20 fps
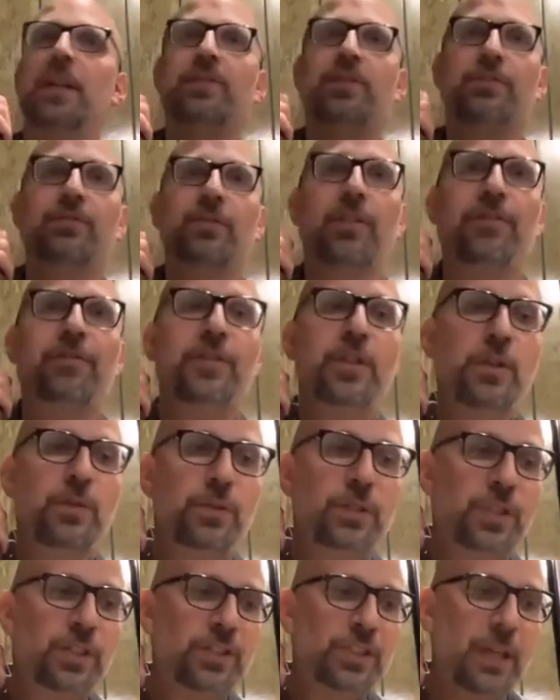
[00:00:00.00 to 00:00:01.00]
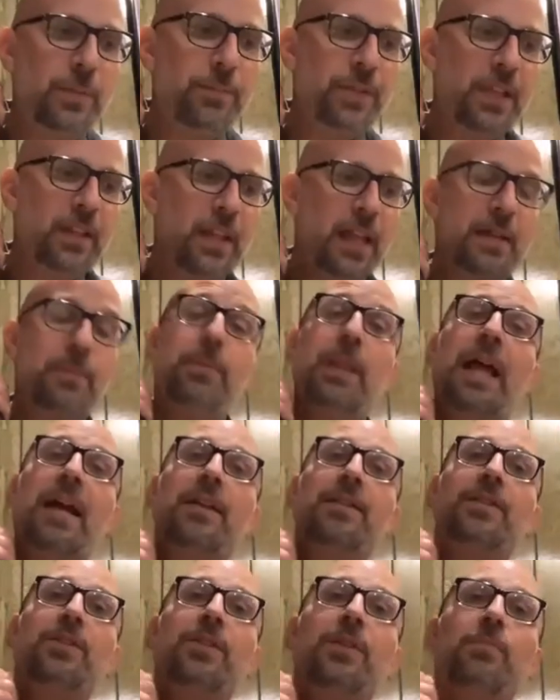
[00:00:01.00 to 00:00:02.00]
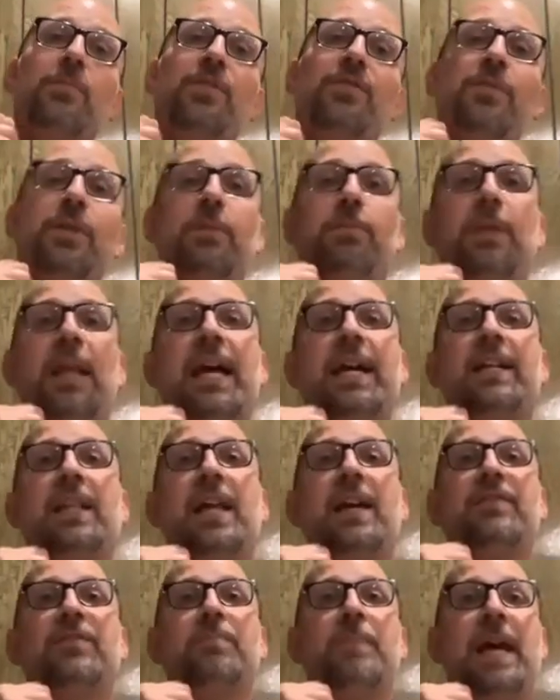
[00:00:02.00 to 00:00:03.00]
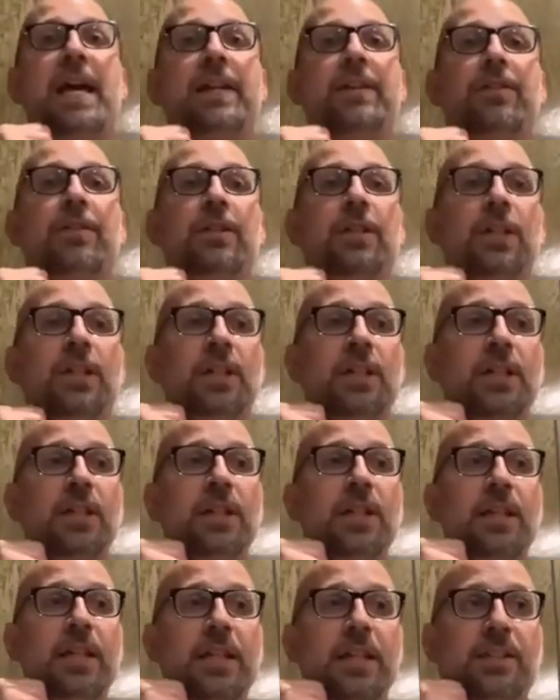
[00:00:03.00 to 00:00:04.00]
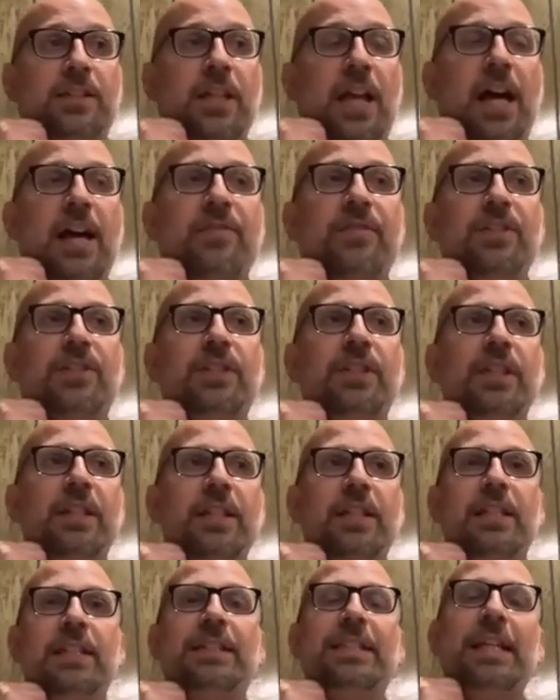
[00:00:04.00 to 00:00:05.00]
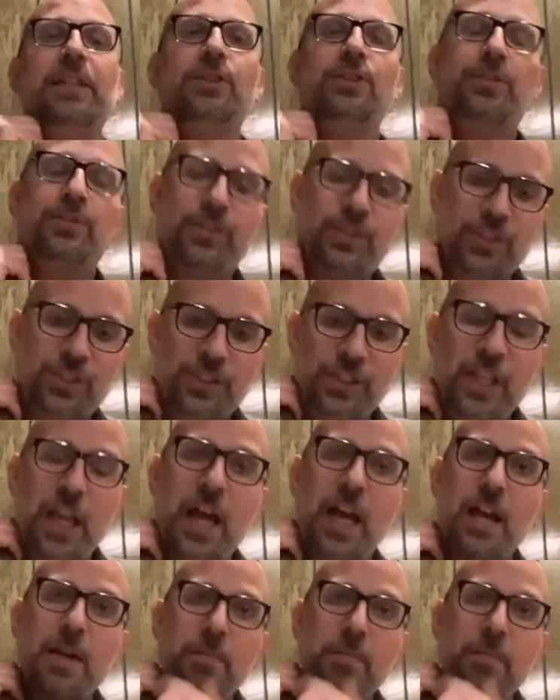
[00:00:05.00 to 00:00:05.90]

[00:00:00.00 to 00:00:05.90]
as a refute to something like black, to the movement of Black Lives Matter, it's obviously an intentional snub.